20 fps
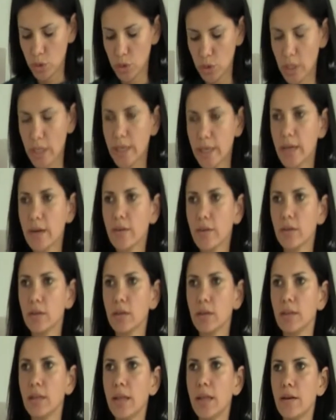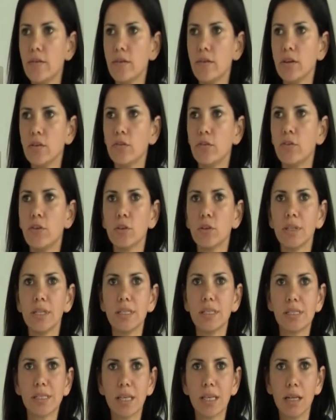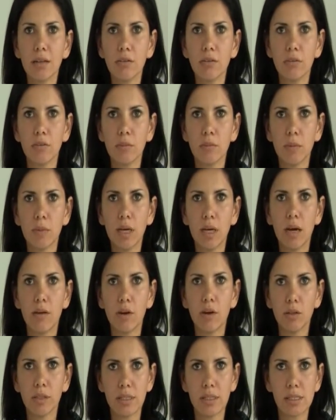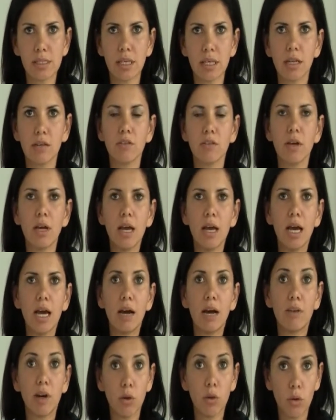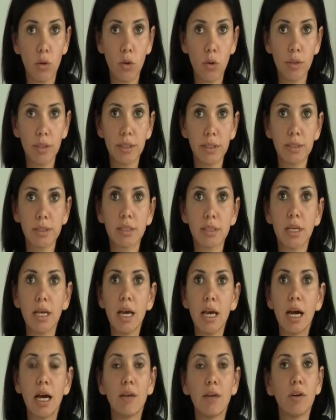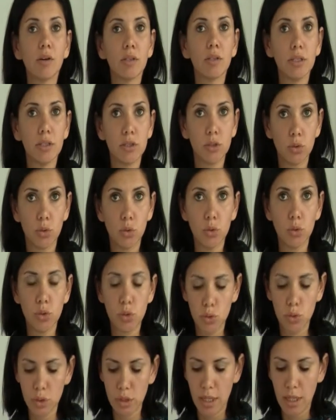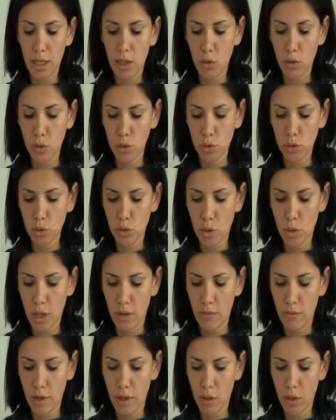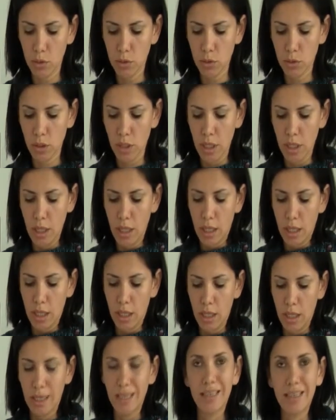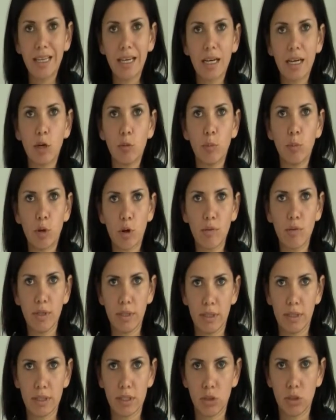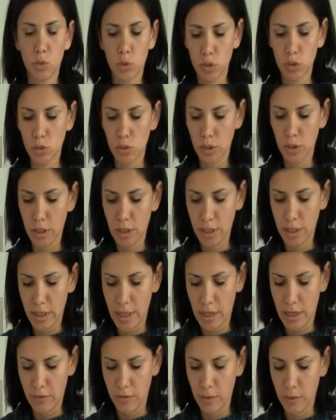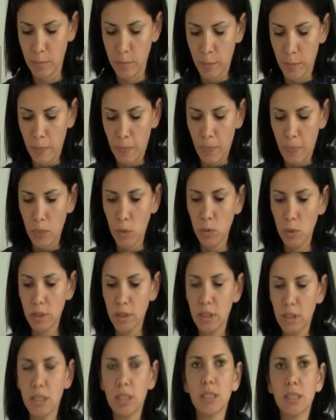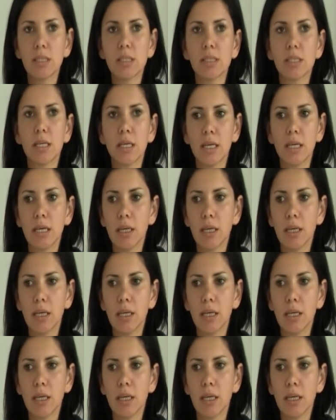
they are learning from themselves, about others, about the institutions, and also about the problem, the situation that they have. During this